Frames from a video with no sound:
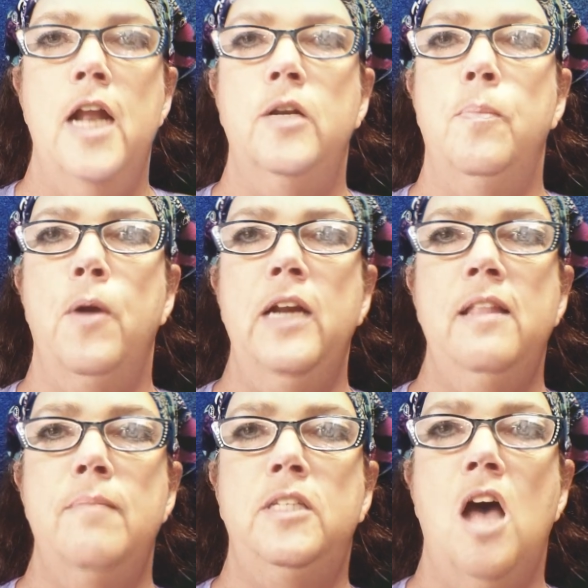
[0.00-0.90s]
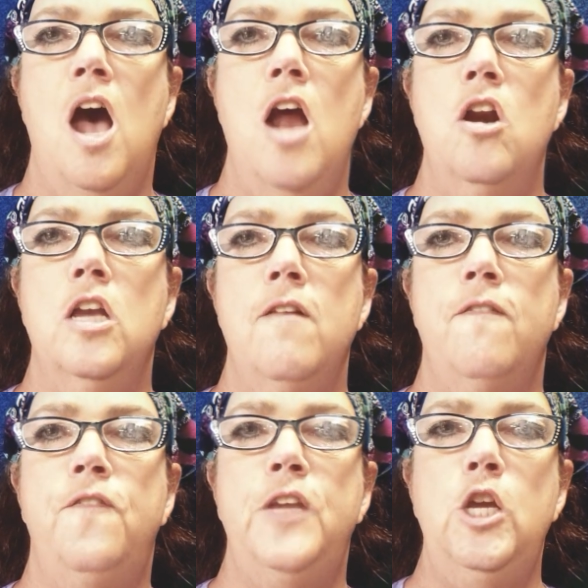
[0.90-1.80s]
to bring them to utter
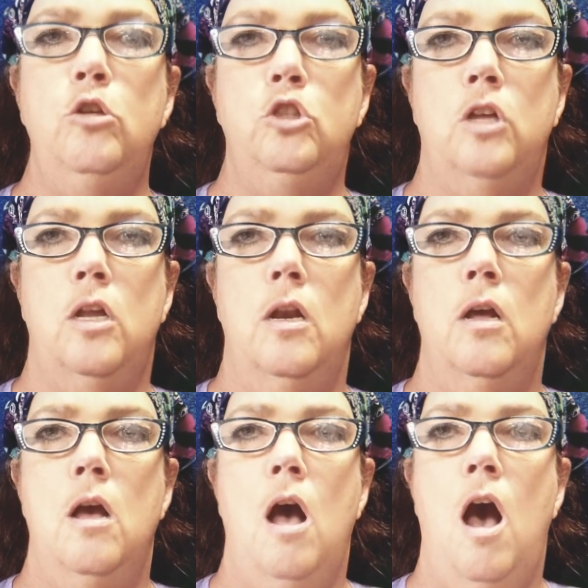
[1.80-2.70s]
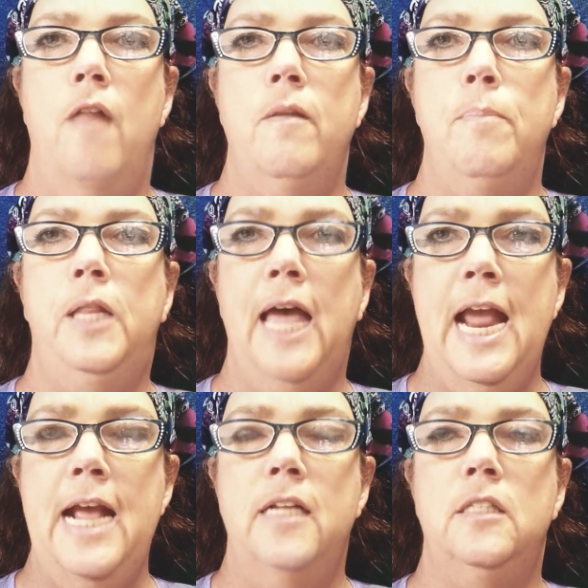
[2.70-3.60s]
confusion on the
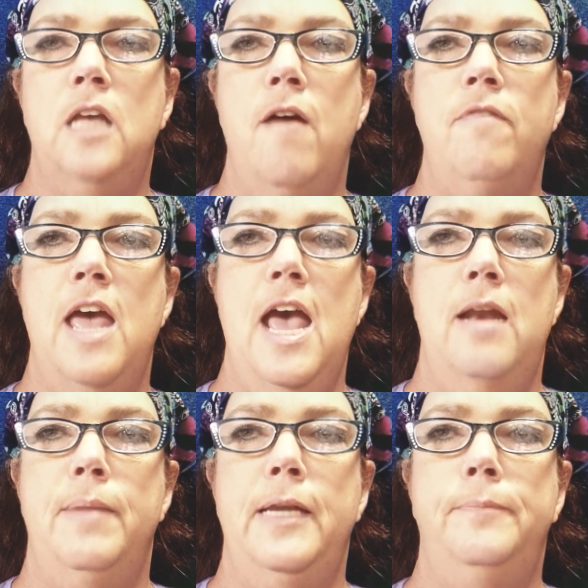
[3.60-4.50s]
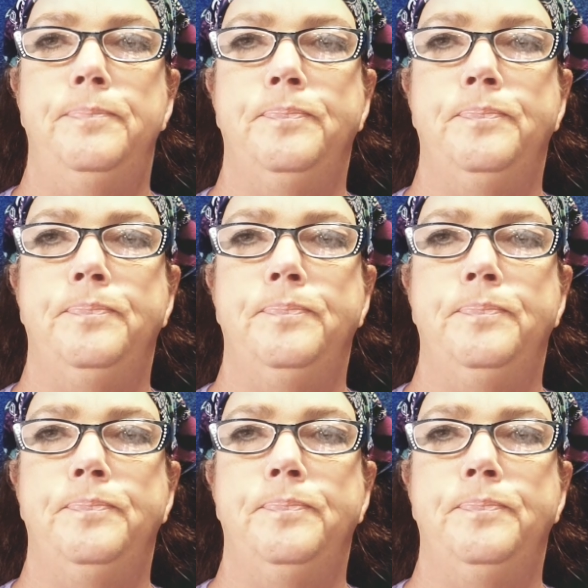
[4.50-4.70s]
plans of the enemy